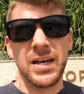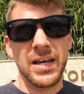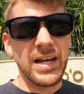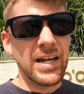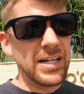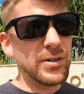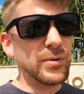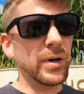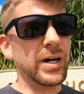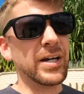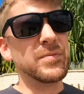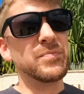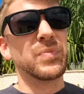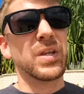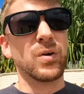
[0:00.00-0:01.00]
Anyway,
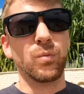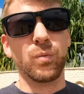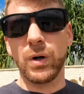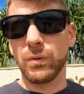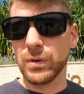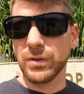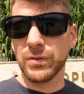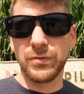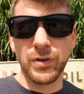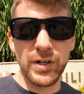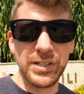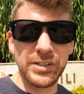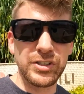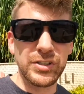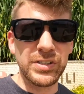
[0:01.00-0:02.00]
what we're
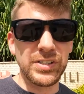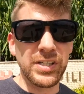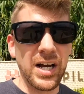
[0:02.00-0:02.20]
referring to is